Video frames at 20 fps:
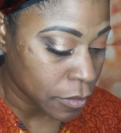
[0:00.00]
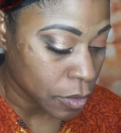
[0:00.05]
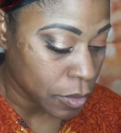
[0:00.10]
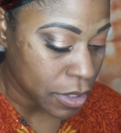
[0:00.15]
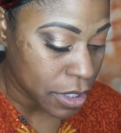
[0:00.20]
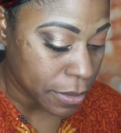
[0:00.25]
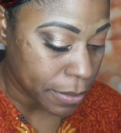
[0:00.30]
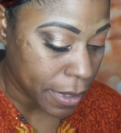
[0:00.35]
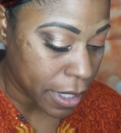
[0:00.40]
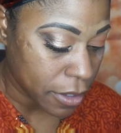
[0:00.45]

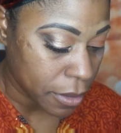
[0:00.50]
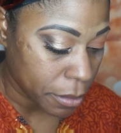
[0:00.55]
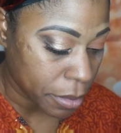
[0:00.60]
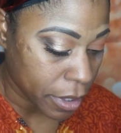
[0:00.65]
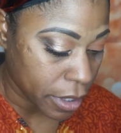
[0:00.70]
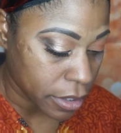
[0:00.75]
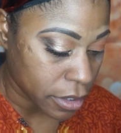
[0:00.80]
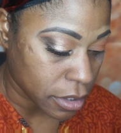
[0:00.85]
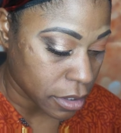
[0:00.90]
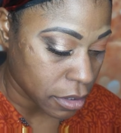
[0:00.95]
where's my other
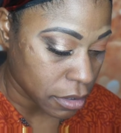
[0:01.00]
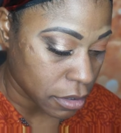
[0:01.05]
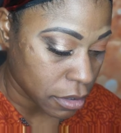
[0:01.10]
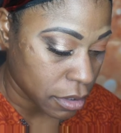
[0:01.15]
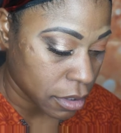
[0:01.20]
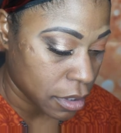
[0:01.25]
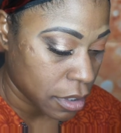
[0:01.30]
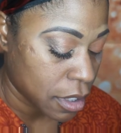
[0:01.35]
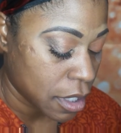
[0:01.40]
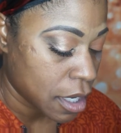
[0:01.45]
brush?
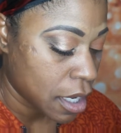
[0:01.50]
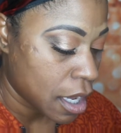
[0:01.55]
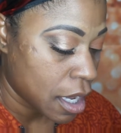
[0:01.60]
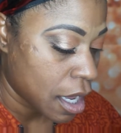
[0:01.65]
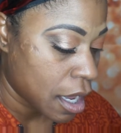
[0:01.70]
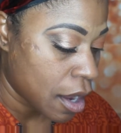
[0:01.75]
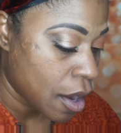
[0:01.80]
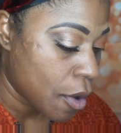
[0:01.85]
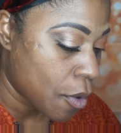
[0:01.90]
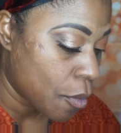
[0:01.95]

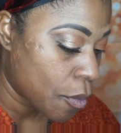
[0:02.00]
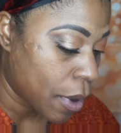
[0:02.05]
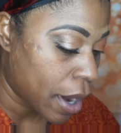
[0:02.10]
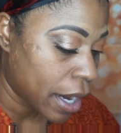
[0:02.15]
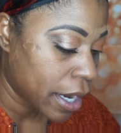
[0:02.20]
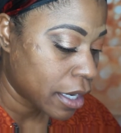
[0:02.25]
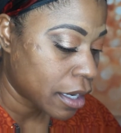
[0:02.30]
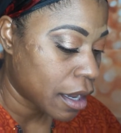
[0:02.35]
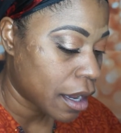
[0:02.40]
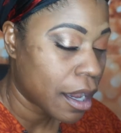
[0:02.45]

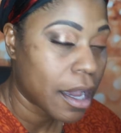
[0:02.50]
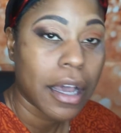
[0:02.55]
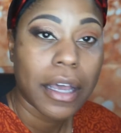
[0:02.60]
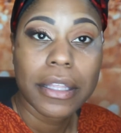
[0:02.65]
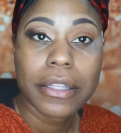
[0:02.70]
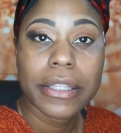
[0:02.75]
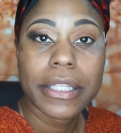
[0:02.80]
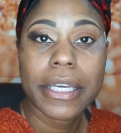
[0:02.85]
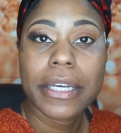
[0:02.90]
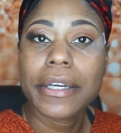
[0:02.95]
Right
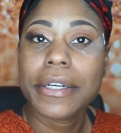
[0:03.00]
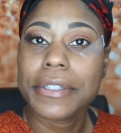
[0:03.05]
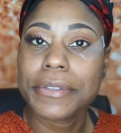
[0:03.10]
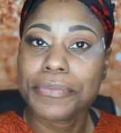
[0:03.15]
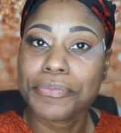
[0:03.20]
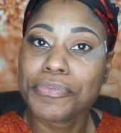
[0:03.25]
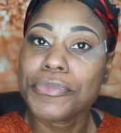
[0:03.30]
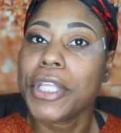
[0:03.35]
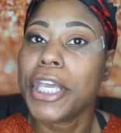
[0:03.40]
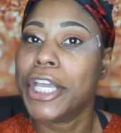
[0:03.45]
on
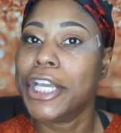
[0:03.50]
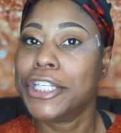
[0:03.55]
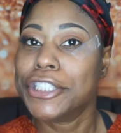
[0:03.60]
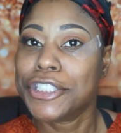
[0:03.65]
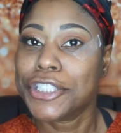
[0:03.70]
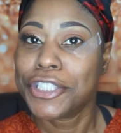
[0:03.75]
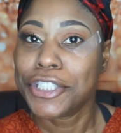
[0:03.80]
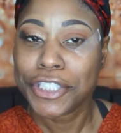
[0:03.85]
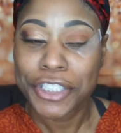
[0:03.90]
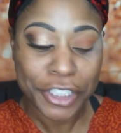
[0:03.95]
the
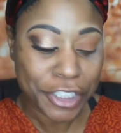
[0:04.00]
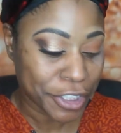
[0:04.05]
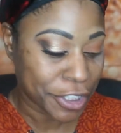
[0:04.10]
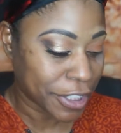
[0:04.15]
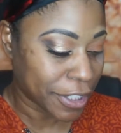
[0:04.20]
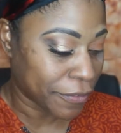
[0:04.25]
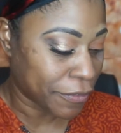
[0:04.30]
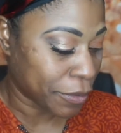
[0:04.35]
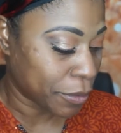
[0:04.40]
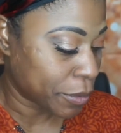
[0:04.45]
edge of the
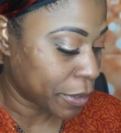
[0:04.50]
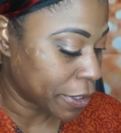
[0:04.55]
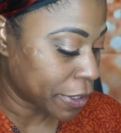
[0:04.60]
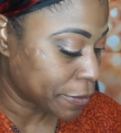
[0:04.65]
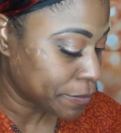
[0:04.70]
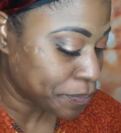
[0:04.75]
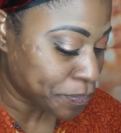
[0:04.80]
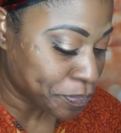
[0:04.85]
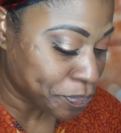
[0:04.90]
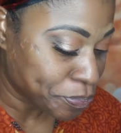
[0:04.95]
hood, if you
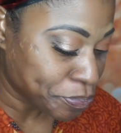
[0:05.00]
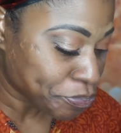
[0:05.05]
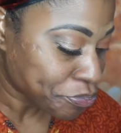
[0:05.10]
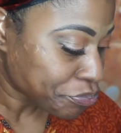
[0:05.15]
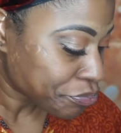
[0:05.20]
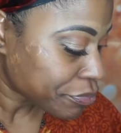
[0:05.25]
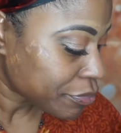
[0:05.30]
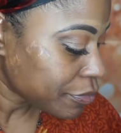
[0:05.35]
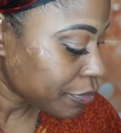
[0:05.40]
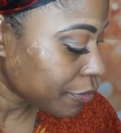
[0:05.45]
will.
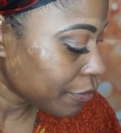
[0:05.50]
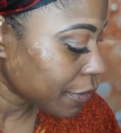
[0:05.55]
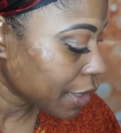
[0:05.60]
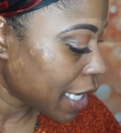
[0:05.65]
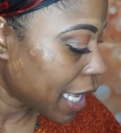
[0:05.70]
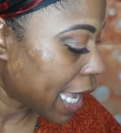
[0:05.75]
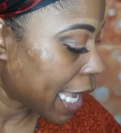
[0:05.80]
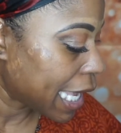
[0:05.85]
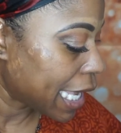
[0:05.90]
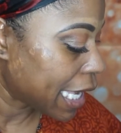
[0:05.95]

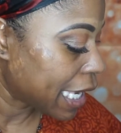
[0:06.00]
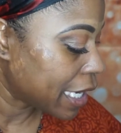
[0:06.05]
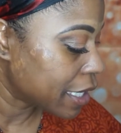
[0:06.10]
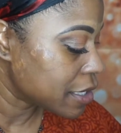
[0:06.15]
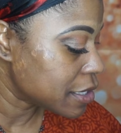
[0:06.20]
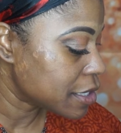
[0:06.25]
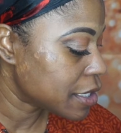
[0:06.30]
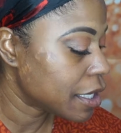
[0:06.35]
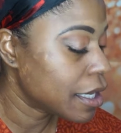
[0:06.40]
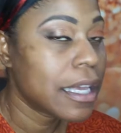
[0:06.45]

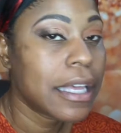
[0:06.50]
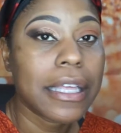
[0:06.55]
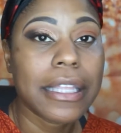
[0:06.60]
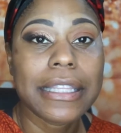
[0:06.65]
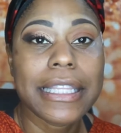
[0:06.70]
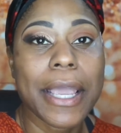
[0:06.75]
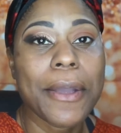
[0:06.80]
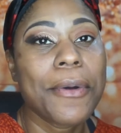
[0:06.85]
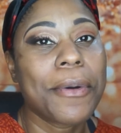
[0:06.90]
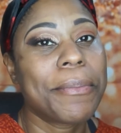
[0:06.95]
And
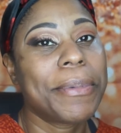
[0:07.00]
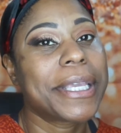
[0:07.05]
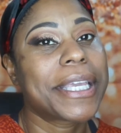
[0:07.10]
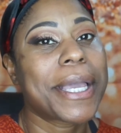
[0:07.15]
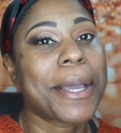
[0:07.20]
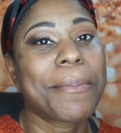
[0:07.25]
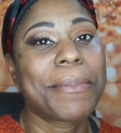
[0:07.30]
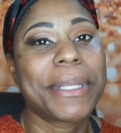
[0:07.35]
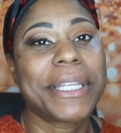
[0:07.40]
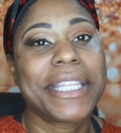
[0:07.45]
they will be
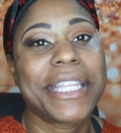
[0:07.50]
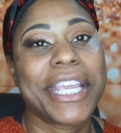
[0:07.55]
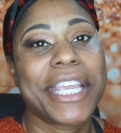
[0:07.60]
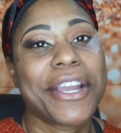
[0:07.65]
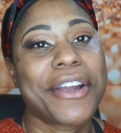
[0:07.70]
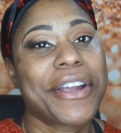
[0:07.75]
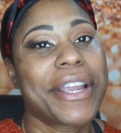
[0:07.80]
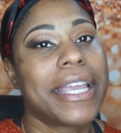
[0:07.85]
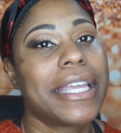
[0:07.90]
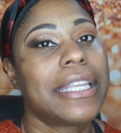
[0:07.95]
coming in
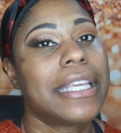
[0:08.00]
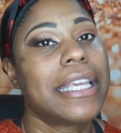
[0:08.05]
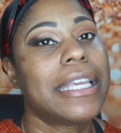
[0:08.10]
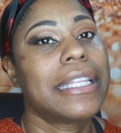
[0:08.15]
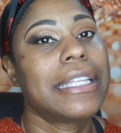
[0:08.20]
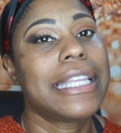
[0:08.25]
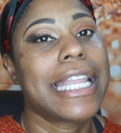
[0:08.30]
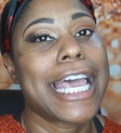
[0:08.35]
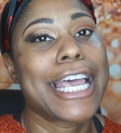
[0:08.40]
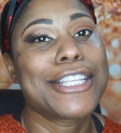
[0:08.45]
there and
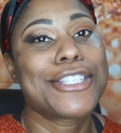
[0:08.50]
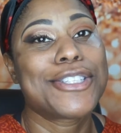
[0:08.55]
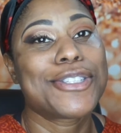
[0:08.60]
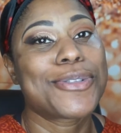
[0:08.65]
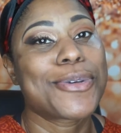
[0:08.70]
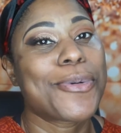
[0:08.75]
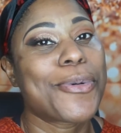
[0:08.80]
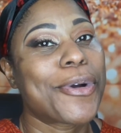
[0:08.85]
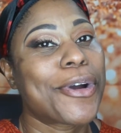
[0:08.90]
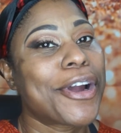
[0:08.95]
hitting that
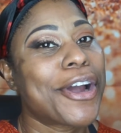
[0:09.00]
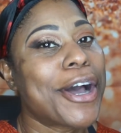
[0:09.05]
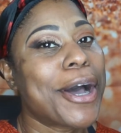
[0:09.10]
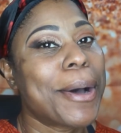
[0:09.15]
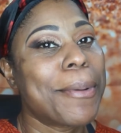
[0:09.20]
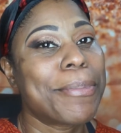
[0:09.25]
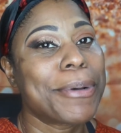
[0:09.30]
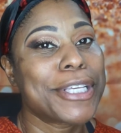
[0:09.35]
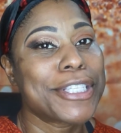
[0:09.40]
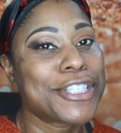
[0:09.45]
store
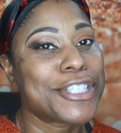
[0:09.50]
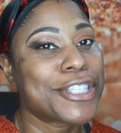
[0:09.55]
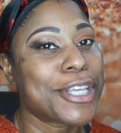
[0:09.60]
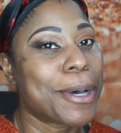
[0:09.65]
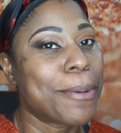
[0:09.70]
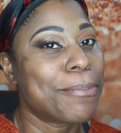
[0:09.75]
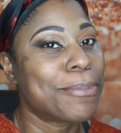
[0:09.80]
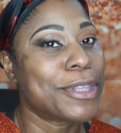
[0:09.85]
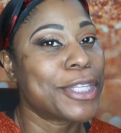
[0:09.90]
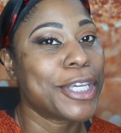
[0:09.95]
up
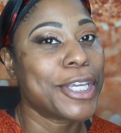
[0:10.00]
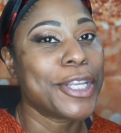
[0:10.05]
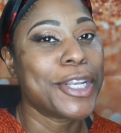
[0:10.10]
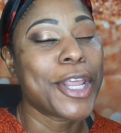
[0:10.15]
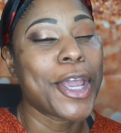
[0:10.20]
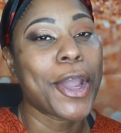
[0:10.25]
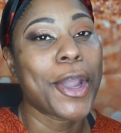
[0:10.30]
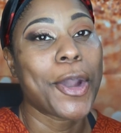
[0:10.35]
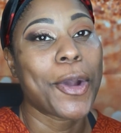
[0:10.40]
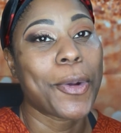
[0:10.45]

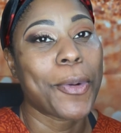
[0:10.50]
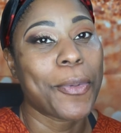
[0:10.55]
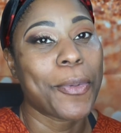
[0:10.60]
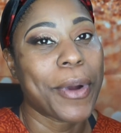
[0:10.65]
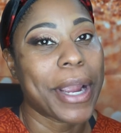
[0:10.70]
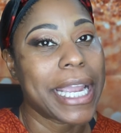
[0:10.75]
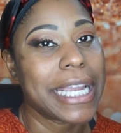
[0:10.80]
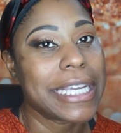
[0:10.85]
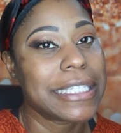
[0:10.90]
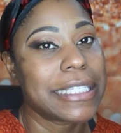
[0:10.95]
something
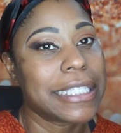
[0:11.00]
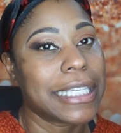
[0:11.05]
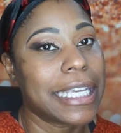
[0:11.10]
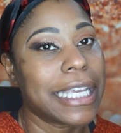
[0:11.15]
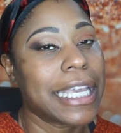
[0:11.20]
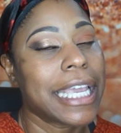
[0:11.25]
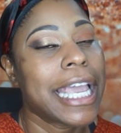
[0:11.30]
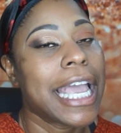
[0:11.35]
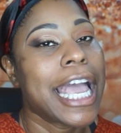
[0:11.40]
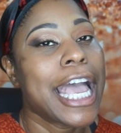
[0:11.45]
crazy.
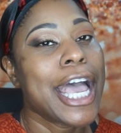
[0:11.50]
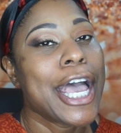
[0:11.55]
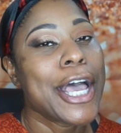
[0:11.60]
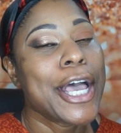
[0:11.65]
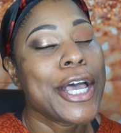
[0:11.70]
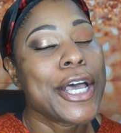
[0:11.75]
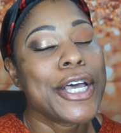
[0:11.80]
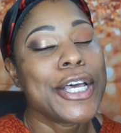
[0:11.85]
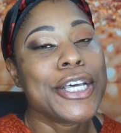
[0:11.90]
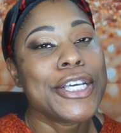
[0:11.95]

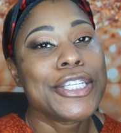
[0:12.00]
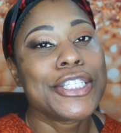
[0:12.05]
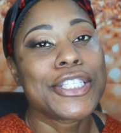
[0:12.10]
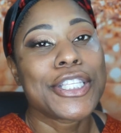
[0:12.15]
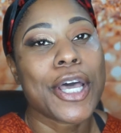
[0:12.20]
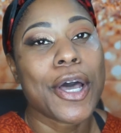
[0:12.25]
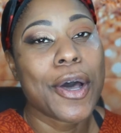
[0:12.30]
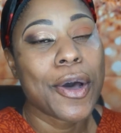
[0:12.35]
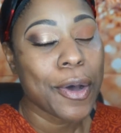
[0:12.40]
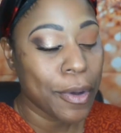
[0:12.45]

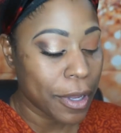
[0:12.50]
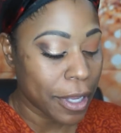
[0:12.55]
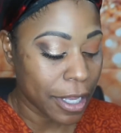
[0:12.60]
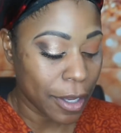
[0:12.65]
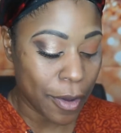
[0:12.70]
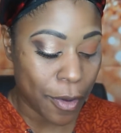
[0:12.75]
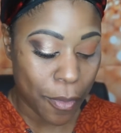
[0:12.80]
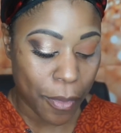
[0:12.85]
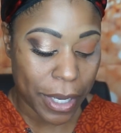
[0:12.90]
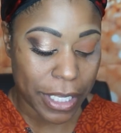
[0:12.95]
So
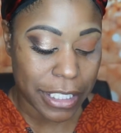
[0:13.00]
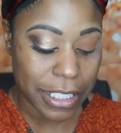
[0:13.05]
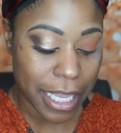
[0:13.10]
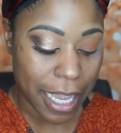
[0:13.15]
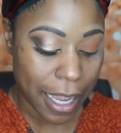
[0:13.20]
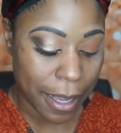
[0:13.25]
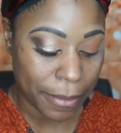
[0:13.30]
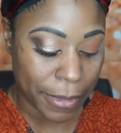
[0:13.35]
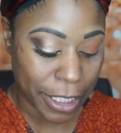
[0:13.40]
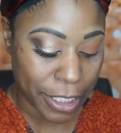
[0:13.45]
one
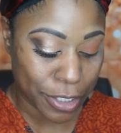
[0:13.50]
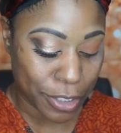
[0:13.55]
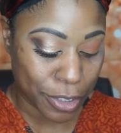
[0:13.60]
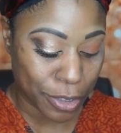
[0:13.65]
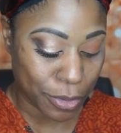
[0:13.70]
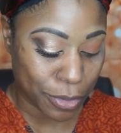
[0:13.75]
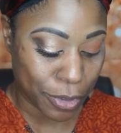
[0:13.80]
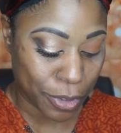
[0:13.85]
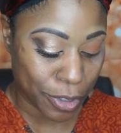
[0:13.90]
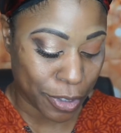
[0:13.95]
time these
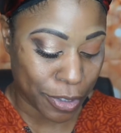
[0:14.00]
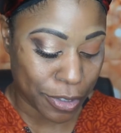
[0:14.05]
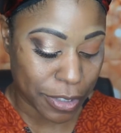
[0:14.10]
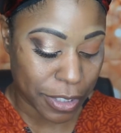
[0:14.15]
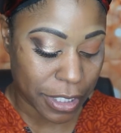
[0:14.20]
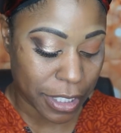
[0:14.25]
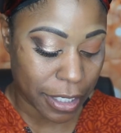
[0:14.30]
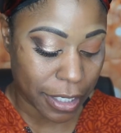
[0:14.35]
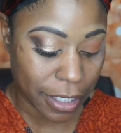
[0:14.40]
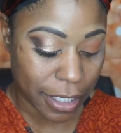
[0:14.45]
two
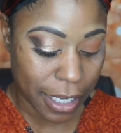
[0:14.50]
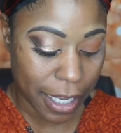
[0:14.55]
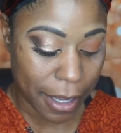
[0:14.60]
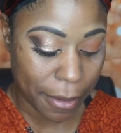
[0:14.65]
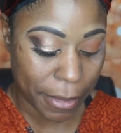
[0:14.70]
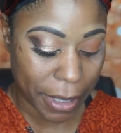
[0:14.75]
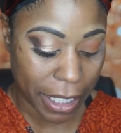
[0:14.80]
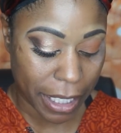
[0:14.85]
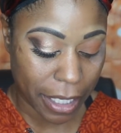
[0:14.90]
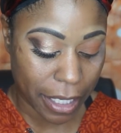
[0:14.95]
girls
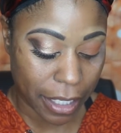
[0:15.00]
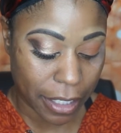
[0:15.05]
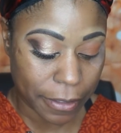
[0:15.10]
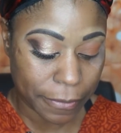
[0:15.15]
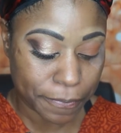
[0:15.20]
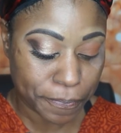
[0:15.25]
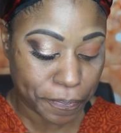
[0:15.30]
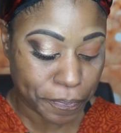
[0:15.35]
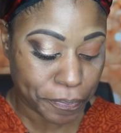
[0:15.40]
come in,